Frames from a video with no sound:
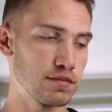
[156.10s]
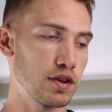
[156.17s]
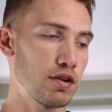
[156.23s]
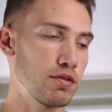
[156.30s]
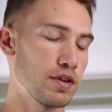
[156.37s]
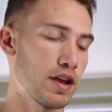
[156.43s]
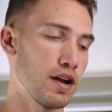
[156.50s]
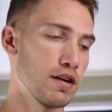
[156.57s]

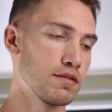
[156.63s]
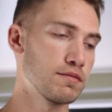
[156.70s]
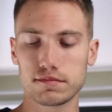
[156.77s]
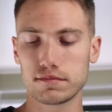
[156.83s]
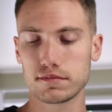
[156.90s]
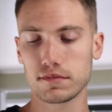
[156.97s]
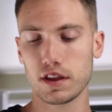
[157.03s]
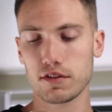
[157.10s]
Oh yeah,
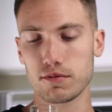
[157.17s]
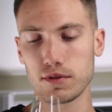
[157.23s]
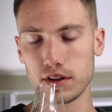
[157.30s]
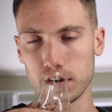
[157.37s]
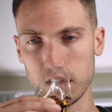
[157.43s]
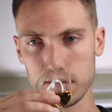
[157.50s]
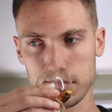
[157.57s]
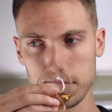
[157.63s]
that's
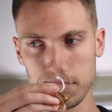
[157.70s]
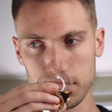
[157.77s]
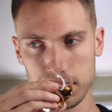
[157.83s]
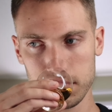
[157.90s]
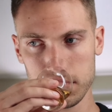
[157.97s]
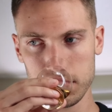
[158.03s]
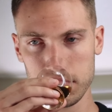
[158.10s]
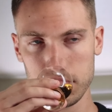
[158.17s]
really nice.
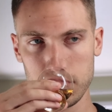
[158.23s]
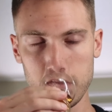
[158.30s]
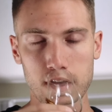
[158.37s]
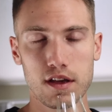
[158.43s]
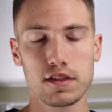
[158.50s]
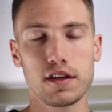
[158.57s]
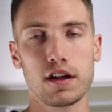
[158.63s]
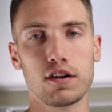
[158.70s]

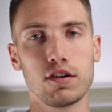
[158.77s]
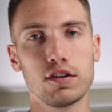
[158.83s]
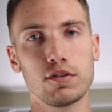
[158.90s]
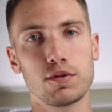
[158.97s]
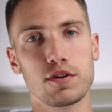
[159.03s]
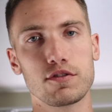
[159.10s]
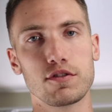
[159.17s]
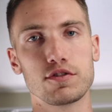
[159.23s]
That
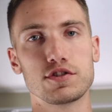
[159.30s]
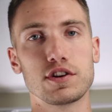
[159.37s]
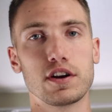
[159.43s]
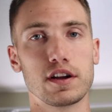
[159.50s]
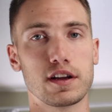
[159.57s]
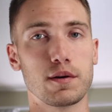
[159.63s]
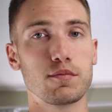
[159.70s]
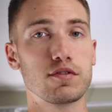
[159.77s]
Oloroso
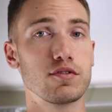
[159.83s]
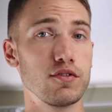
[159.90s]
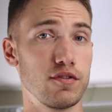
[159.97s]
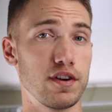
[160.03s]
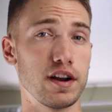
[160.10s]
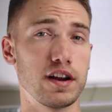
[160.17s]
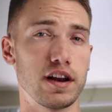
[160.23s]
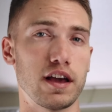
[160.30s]
sherry comes through
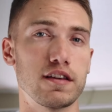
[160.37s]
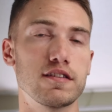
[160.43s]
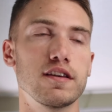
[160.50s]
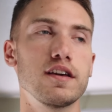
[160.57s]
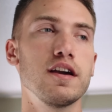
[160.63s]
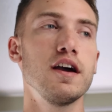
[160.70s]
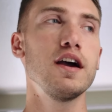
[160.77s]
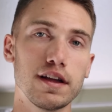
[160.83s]
very
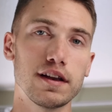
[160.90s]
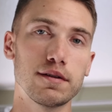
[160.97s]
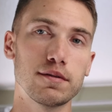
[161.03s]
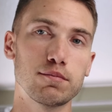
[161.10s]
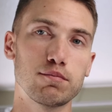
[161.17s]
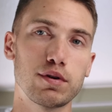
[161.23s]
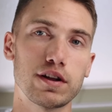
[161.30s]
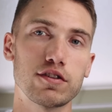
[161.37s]
nicely. It
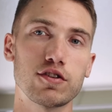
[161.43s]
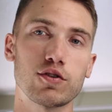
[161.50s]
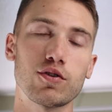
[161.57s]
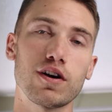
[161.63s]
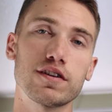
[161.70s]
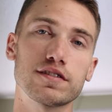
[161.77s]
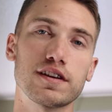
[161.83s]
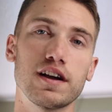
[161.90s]
brings
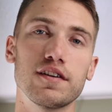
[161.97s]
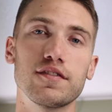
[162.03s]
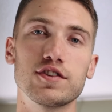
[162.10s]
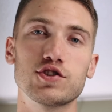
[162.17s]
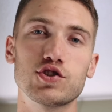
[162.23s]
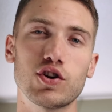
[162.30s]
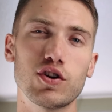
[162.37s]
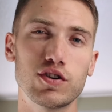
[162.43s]
across kind of a
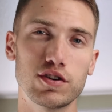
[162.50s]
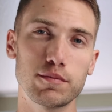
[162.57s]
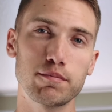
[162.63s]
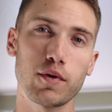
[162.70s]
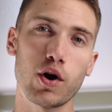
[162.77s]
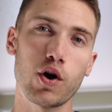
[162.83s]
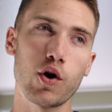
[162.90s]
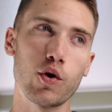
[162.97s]
charred
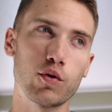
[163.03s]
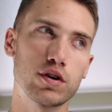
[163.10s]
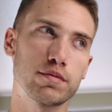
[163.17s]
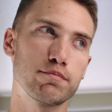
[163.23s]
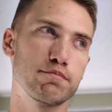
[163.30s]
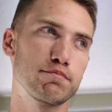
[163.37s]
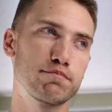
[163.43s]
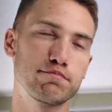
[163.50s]
oak
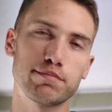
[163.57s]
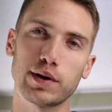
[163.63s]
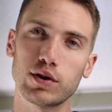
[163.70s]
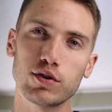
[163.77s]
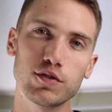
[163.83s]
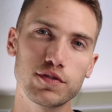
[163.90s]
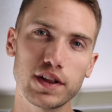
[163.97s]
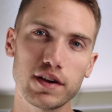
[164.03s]

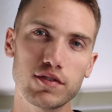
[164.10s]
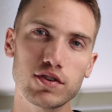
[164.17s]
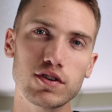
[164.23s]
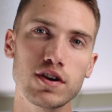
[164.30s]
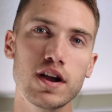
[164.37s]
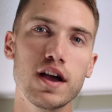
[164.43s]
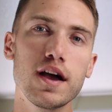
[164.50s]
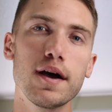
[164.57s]
barrel
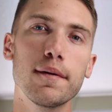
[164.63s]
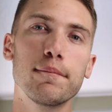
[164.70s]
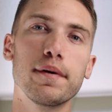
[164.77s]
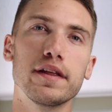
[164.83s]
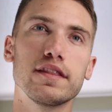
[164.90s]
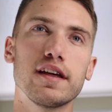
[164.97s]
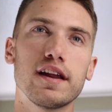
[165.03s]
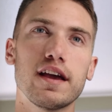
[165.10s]
flavor,
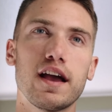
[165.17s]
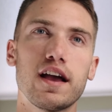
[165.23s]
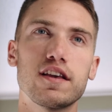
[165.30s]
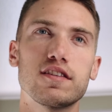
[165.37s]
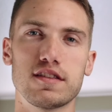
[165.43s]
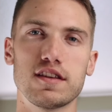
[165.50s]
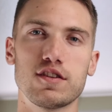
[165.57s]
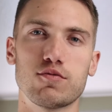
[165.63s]
but then it
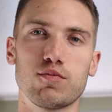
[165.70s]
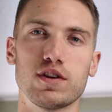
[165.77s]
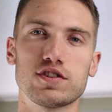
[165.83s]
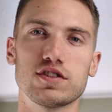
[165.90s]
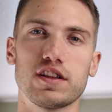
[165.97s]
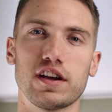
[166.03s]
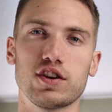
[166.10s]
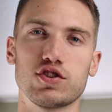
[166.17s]
has these
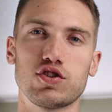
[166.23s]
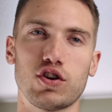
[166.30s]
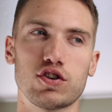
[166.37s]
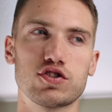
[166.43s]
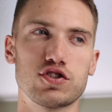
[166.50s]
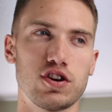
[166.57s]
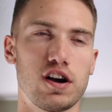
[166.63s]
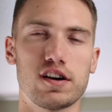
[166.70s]
rich like
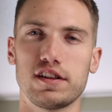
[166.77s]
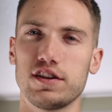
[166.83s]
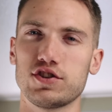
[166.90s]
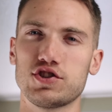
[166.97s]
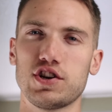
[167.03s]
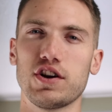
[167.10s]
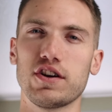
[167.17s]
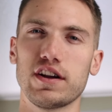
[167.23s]
dark chocolate
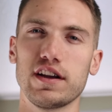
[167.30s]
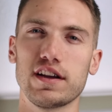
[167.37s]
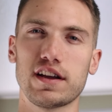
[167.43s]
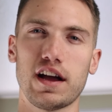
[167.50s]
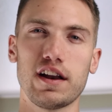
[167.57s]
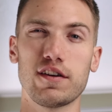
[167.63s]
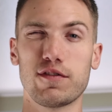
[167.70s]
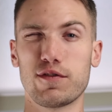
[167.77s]
cherry
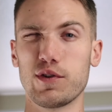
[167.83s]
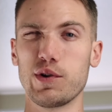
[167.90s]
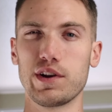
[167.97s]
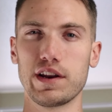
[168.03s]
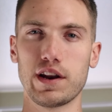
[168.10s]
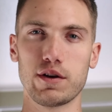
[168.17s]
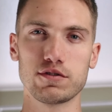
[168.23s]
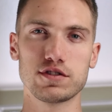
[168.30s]
kind of
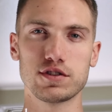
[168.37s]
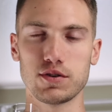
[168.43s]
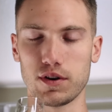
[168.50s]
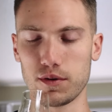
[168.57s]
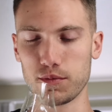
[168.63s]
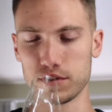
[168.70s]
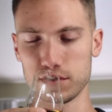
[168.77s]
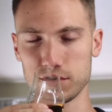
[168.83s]
fruity notes to
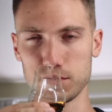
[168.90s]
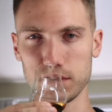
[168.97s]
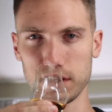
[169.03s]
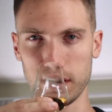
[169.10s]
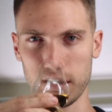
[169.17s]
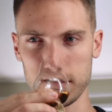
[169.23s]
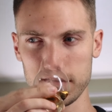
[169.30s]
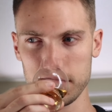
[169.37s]
it, which is really
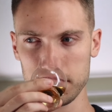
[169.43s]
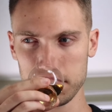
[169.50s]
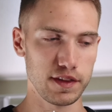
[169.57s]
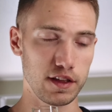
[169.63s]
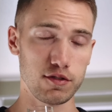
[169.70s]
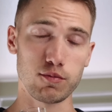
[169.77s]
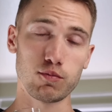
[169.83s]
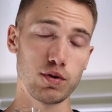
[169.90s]
nice.
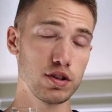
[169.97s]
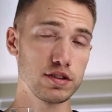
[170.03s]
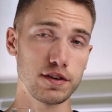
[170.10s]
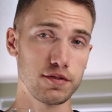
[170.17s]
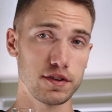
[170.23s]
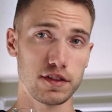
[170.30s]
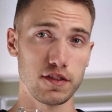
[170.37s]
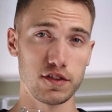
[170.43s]
That's real
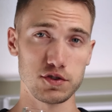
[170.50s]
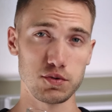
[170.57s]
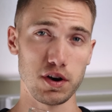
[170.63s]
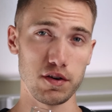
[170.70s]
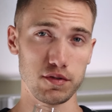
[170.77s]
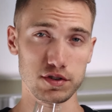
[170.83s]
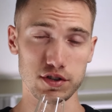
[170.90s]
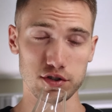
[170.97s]
different than the
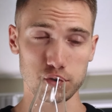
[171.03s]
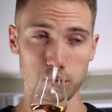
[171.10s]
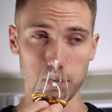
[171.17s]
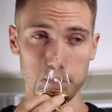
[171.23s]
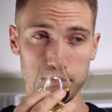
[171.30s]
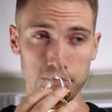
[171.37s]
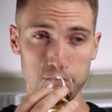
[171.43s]
12, which is cool.